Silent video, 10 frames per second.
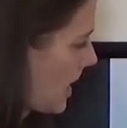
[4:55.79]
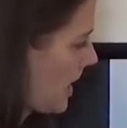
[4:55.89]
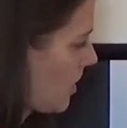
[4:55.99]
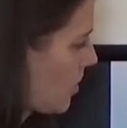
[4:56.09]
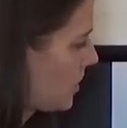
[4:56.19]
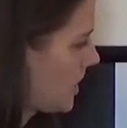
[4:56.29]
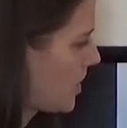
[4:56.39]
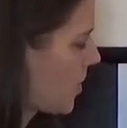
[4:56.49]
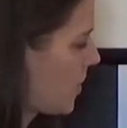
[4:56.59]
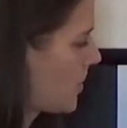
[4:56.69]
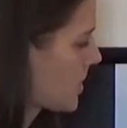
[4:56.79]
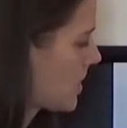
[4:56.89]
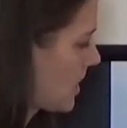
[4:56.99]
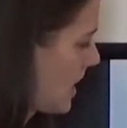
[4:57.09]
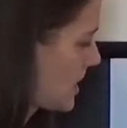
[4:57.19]
it only
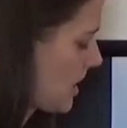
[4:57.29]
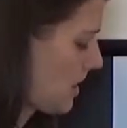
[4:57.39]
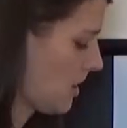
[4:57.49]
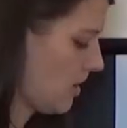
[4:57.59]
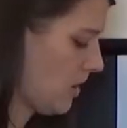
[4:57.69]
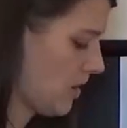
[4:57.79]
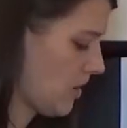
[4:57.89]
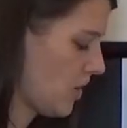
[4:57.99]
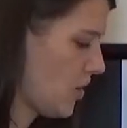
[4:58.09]
goes until